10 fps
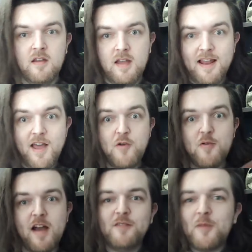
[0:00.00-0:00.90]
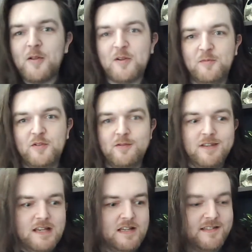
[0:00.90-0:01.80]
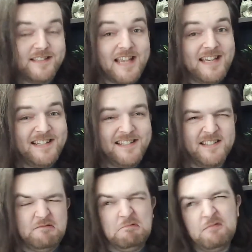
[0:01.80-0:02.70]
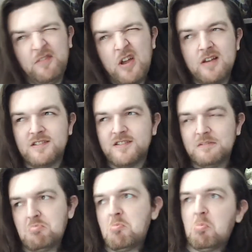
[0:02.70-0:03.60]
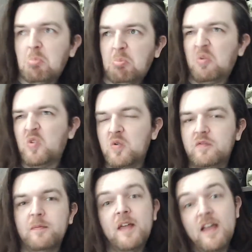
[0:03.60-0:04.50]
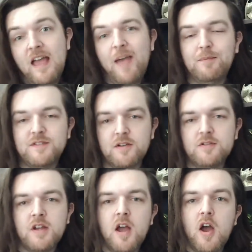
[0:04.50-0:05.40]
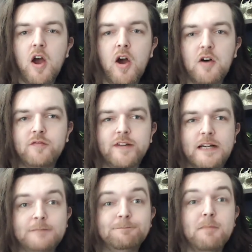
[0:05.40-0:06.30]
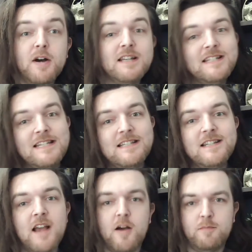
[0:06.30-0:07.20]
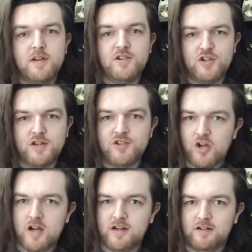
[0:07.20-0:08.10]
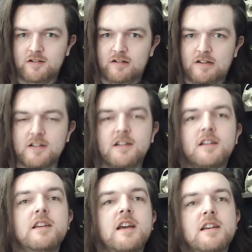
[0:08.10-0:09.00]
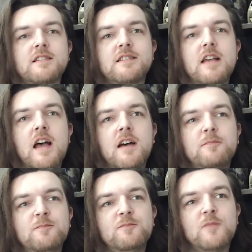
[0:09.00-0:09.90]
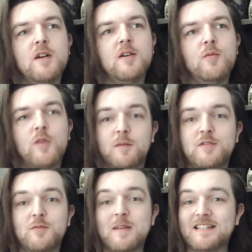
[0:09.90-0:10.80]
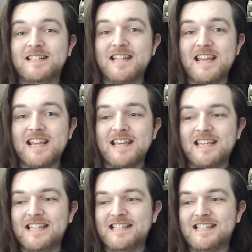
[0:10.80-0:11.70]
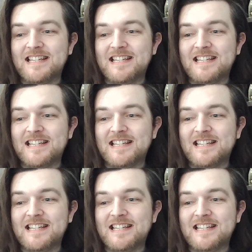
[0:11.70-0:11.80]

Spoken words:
Hello and welcome to the first sort of episode of my TTRPG channel. Yes, what I'll be talking about today is,